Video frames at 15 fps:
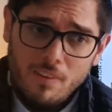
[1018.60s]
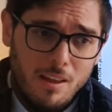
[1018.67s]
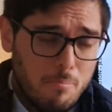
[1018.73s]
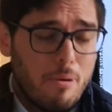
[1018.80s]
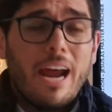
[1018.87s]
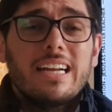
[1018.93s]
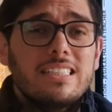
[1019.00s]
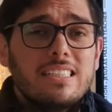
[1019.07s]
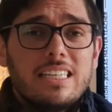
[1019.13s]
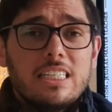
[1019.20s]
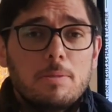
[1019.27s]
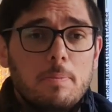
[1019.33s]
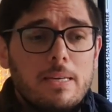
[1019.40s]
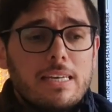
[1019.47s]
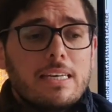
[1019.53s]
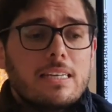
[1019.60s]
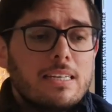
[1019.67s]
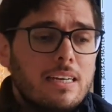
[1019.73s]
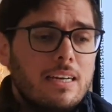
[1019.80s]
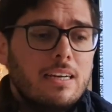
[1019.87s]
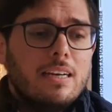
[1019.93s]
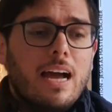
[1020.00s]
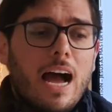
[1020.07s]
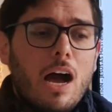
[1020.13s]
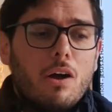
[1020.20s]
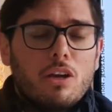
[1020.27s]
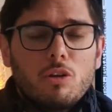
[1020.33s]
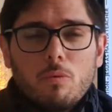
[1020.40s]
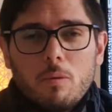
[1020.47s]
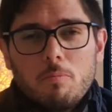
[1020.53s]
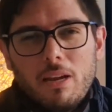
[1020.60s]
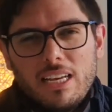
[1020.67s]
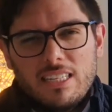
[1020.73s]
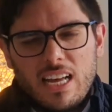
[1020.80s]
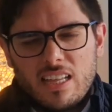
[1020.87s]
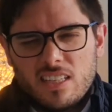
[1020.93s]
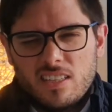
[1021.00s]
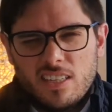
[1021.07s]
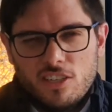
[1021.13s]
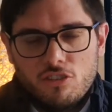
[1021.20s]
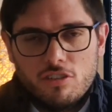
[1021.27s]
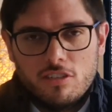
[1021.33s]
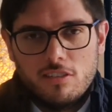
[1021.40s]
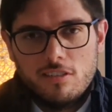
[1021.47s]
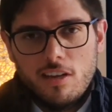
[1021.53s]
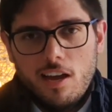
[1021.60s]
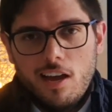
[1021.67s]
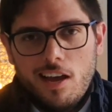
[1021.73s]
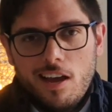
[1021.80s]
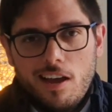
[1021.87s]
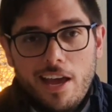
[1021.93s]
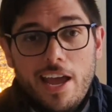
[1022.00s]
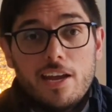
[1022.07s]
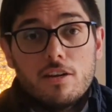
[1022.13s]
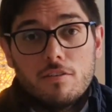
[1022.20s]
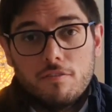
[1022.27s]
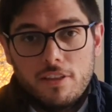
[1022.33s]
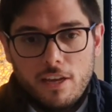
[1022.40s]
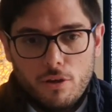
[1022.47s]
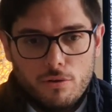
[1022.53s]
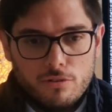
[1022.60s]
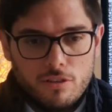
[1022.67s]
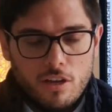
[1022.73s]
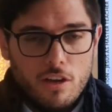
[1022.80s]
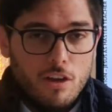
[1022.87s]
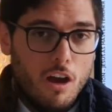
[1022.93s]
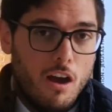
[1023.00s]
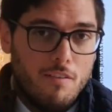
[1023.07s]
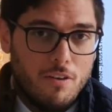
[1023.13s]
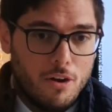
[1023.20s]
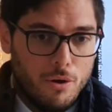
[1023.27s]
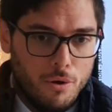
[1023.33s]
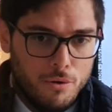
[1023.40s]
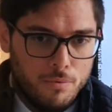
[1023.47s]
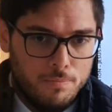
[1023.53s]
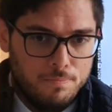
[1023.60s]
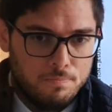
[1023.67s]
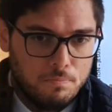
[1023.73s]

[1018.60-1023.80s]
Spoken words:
Practically speaking, how can we place others' interests ahead of those of our own?